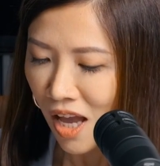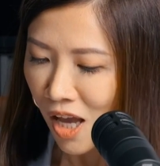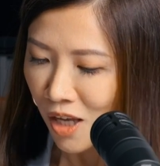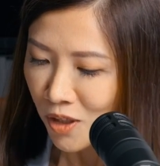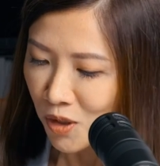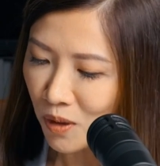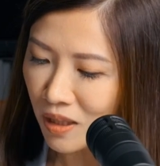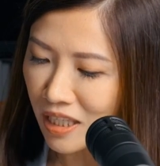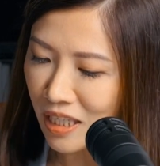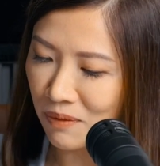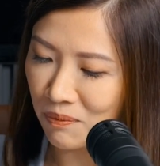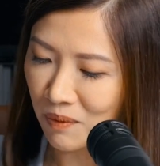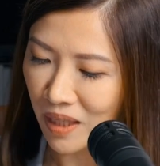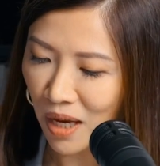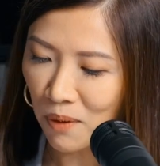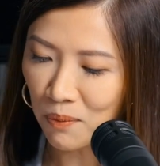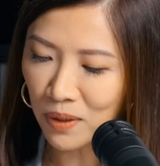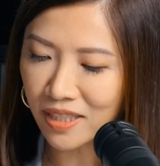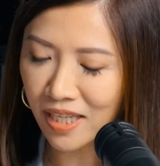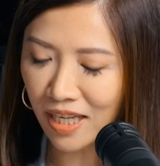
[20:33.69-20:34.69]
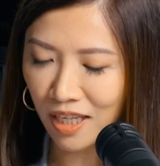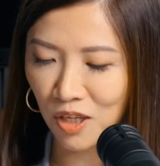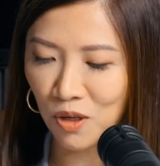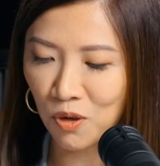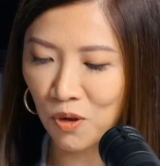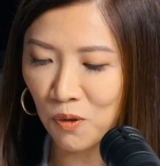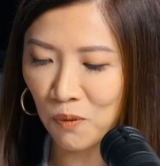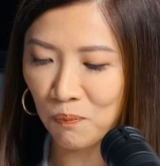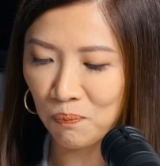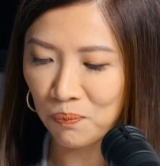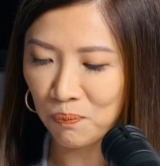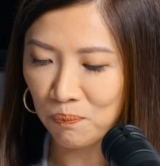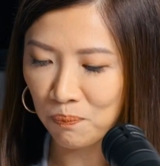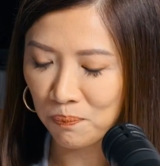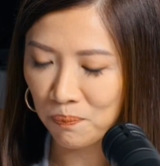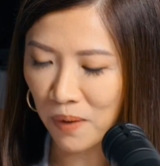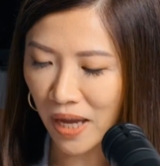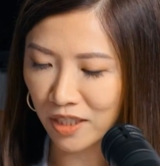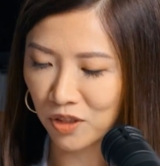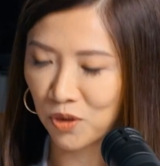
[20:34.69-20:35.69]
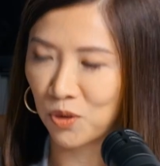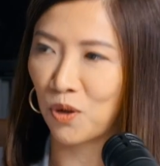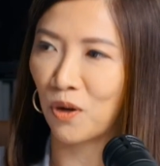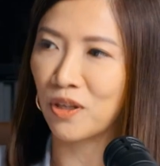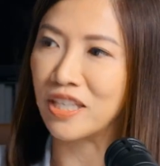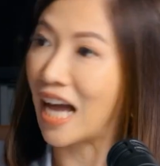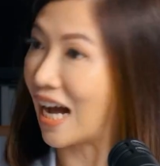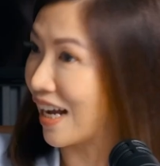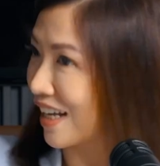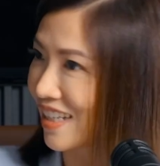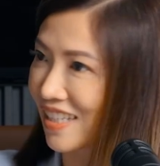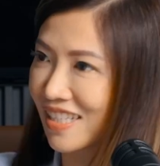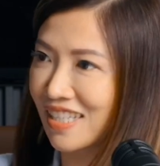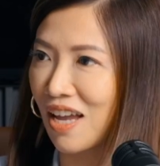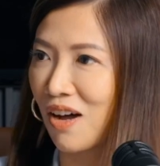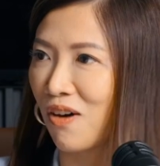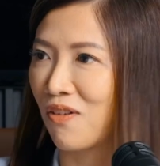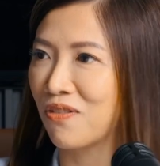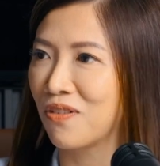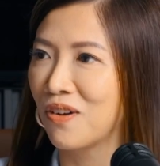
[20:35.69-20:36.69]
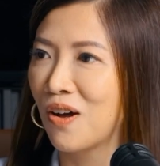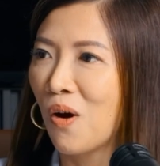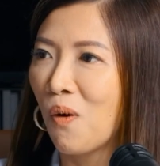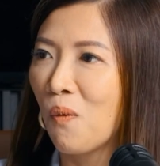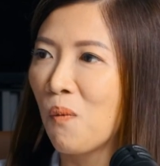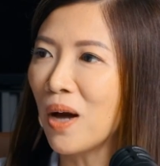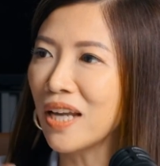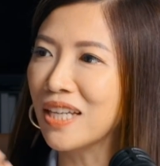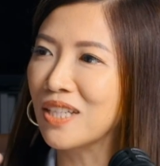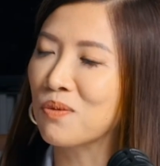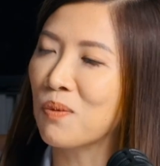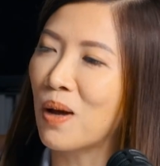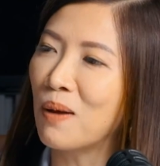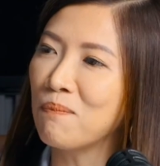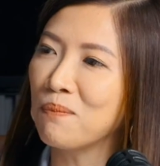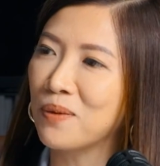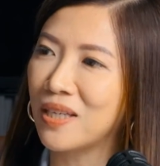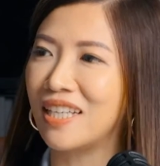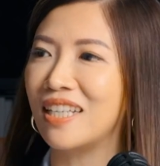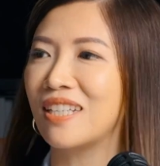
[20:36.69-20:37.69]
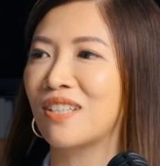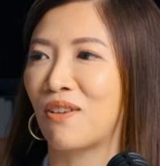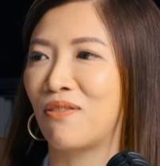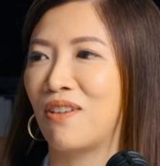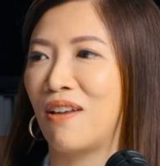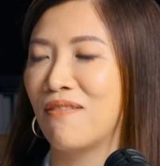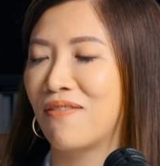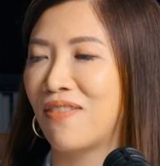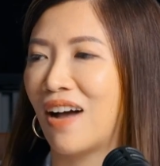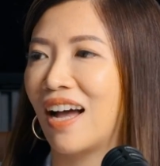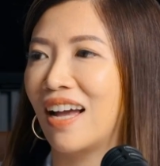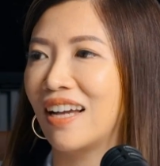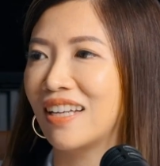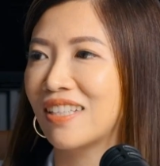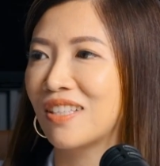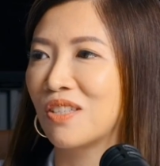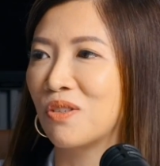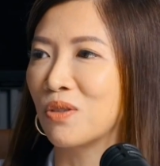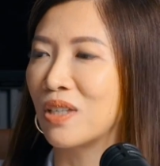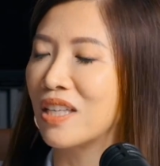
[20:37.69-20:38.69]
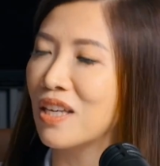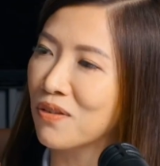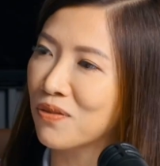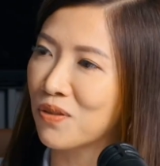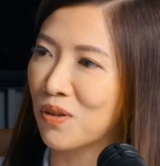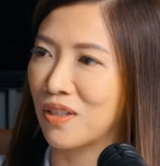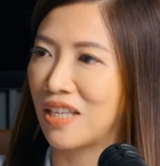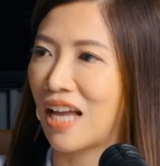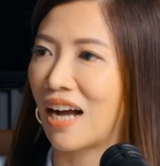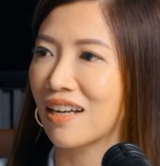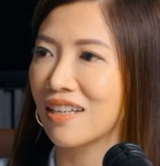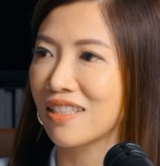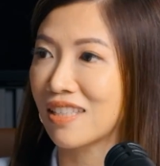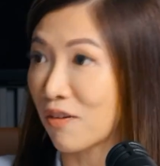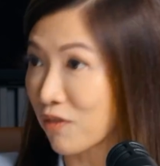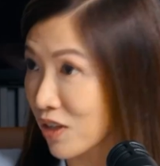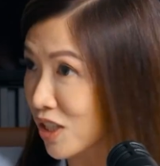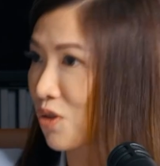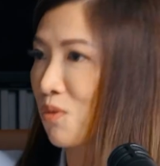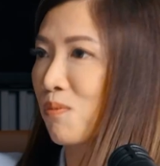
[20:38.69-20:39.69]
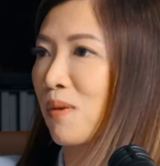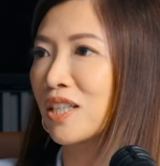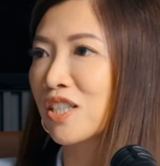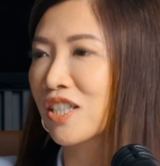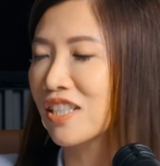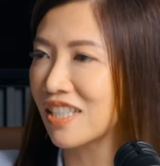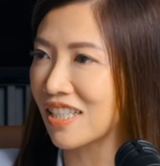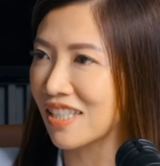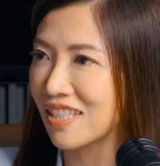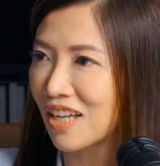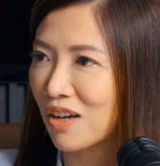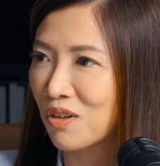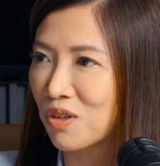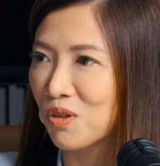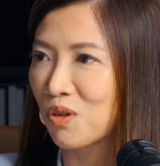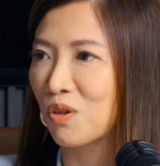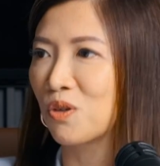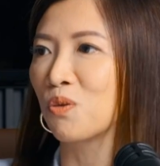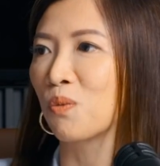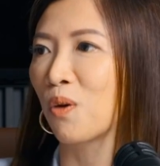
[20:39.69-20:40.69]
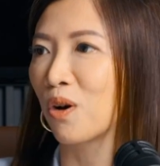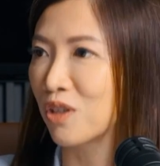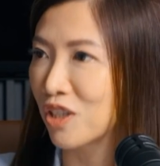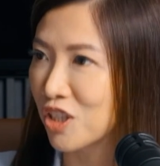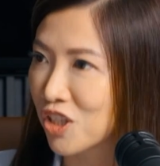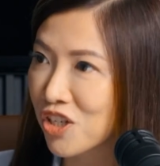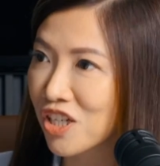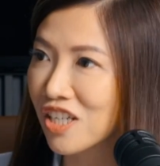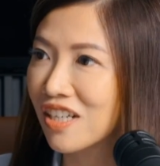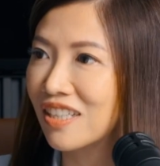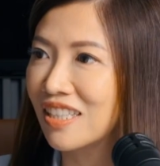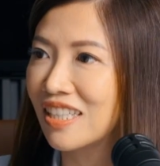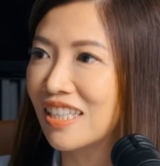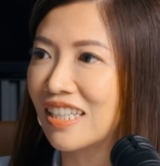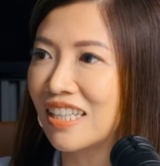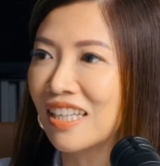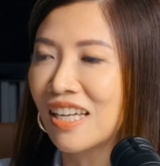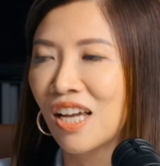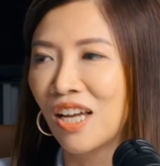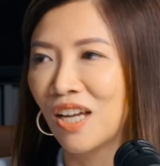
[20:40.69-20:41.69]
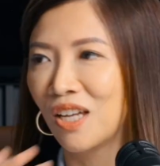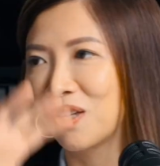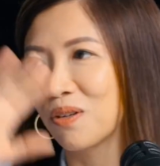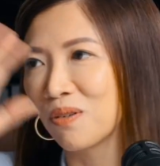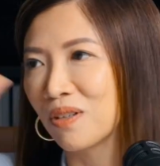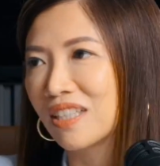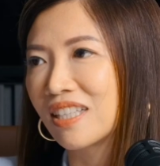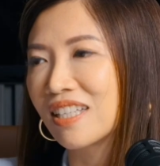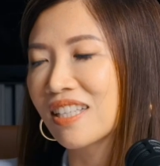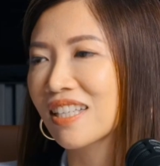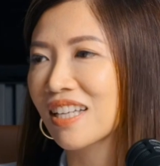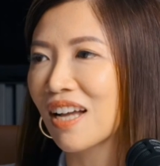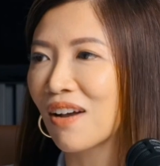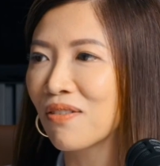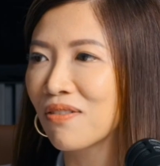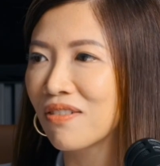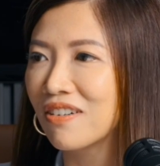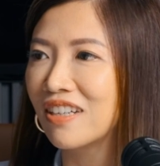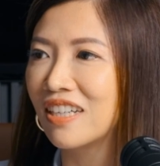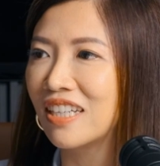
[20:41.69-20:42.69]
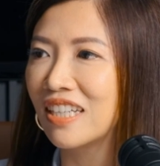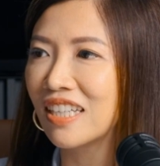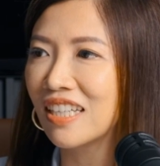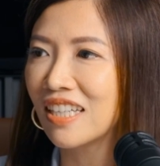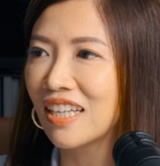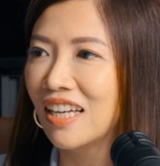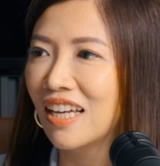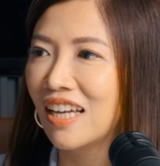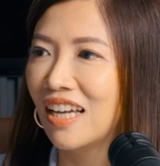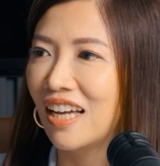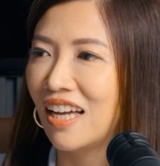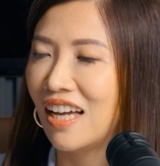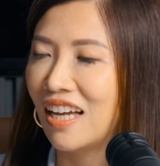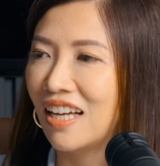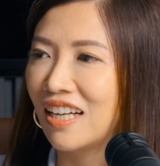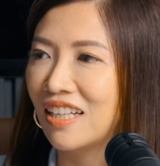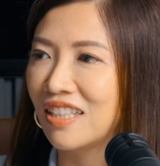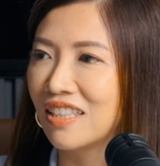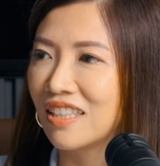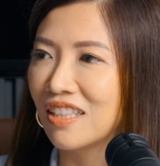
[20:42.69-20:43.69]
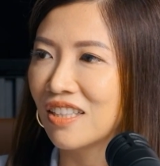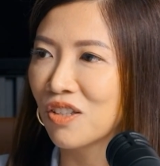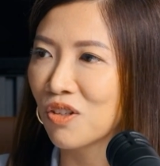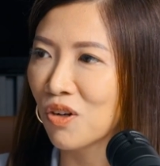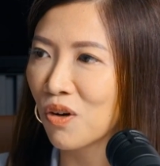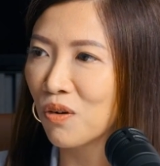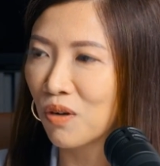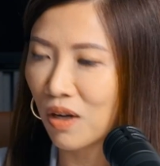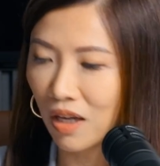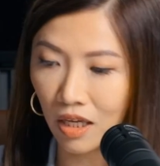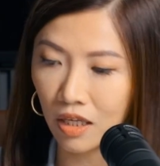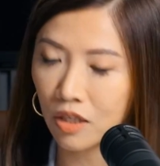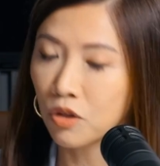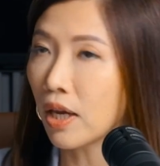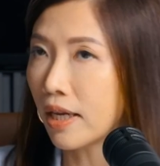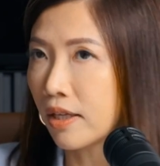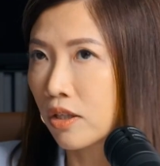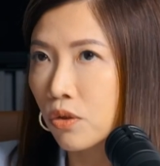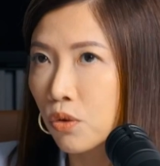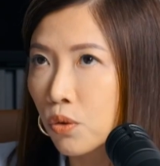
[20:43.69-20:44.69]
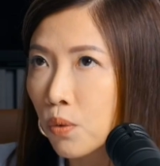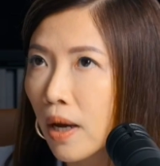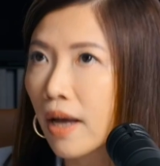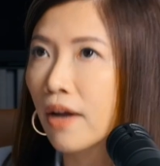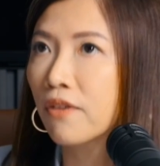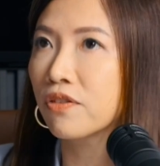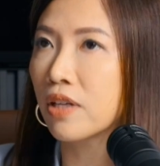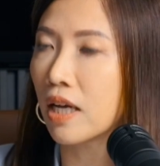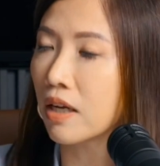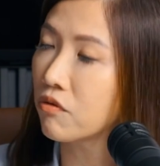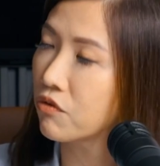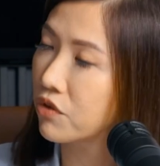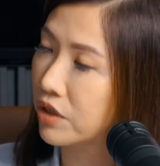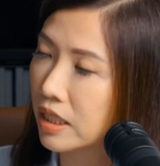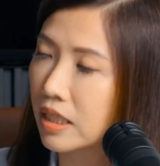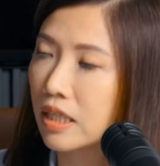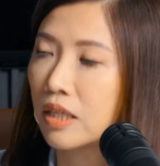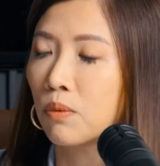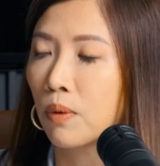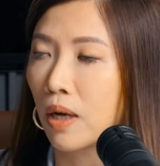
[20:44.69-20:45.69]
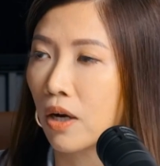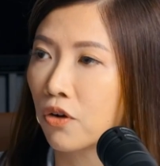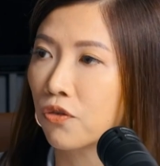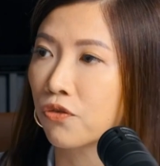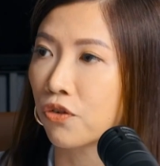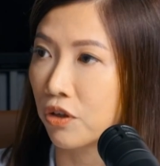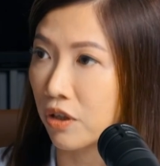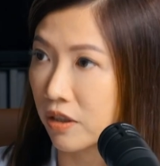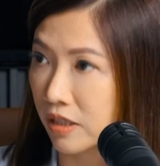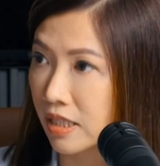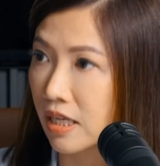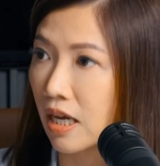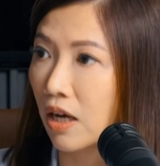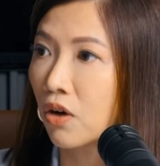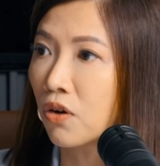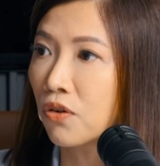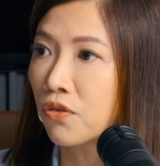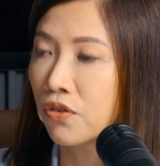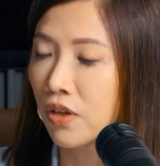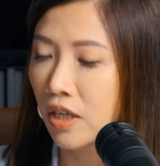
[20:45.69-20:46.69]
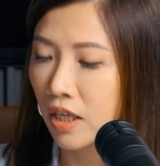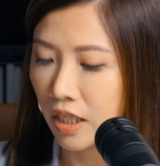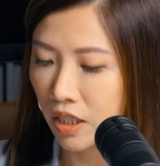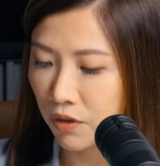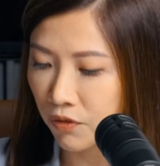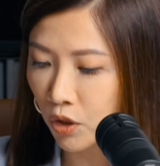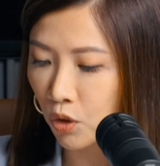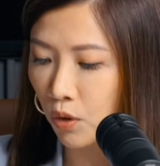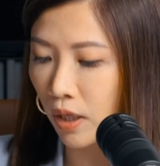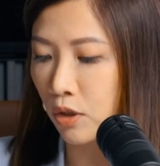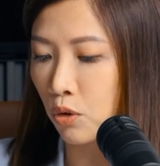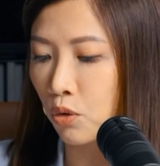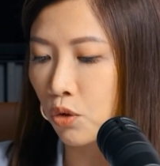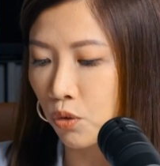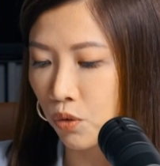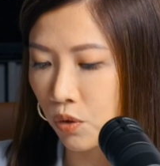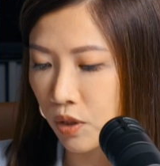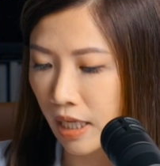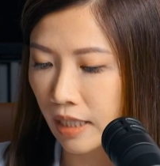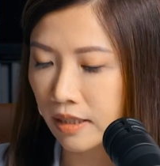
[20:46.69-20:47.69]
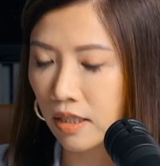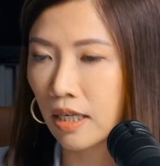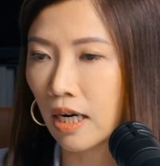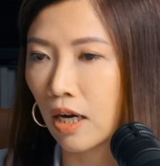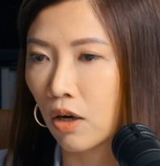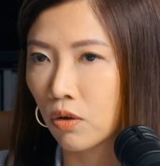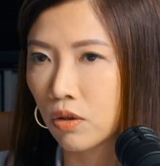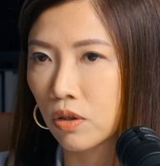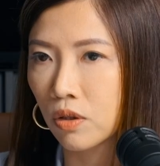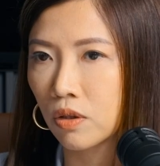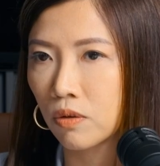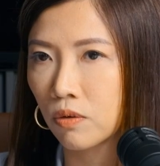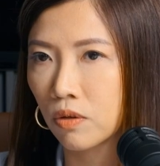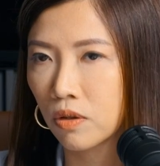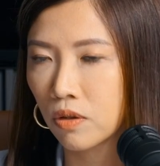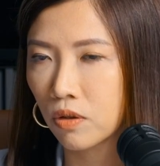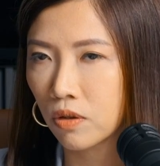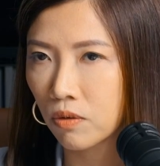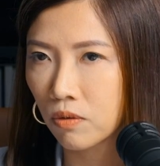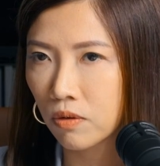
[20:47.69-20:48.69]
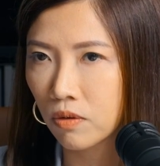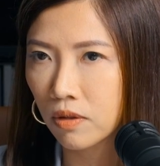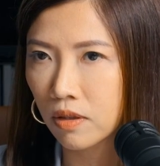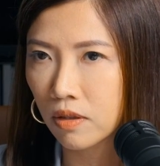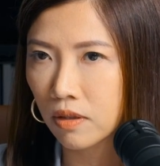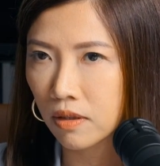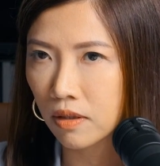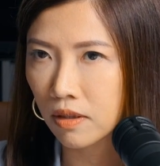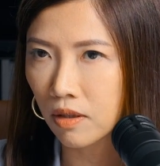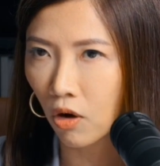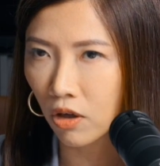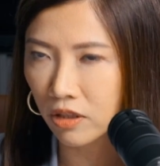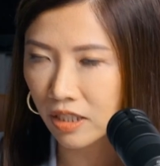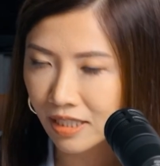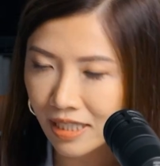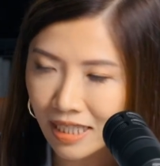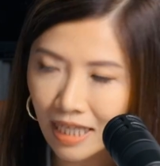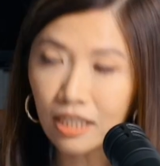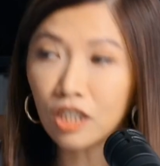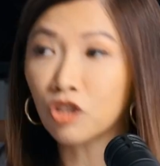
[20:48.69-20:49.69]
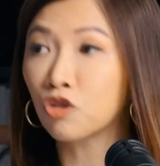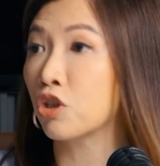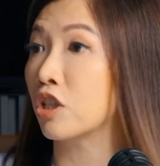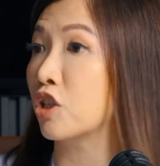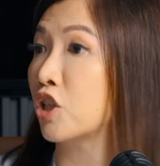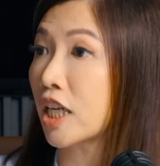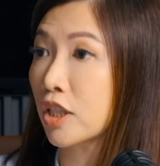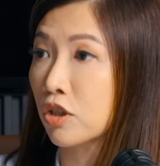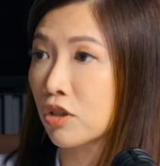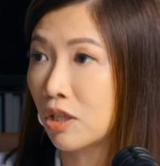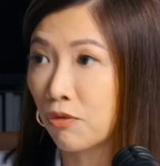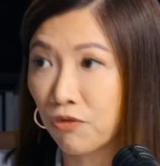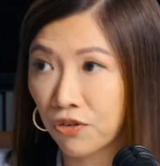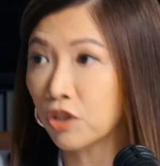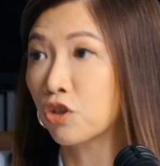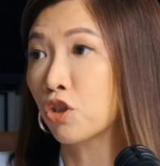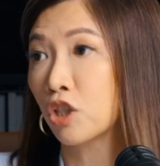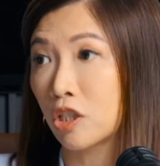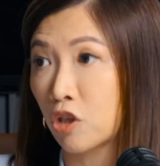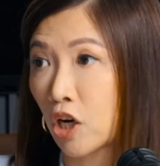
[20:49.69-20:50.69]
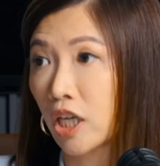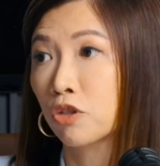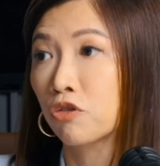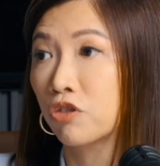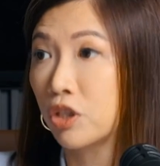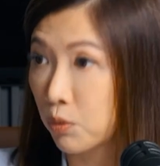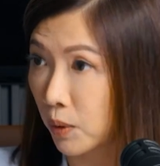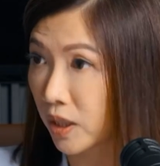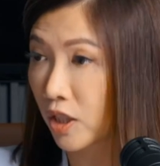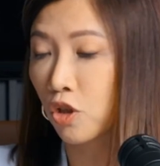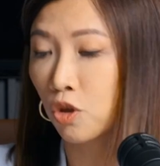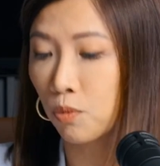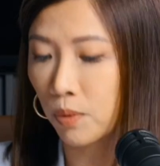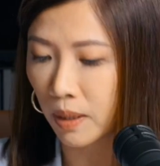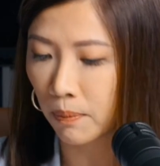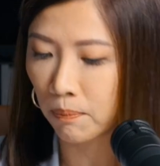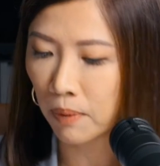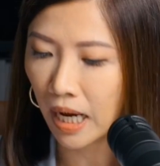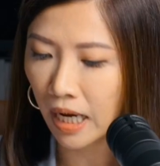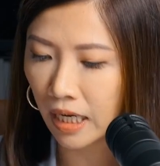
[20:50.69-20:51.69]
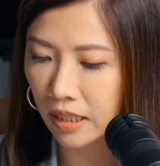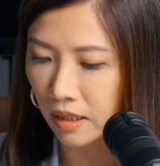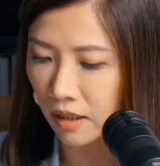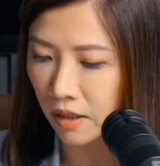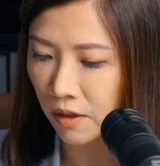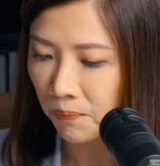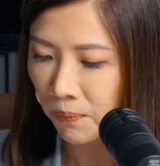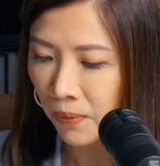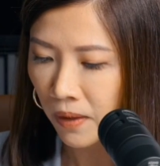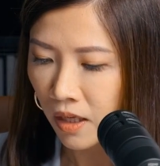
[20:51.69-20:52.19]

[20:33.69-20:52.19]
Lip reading: So Lyn, can we take you back to your younger self? What is one piece of advice you give to your younger self? Because you mentioned just now, you were on a journey, you were discovering, and and you have done really well for yourself, even though I know you started out on a slightly different trajectory. You wanted to be a partner.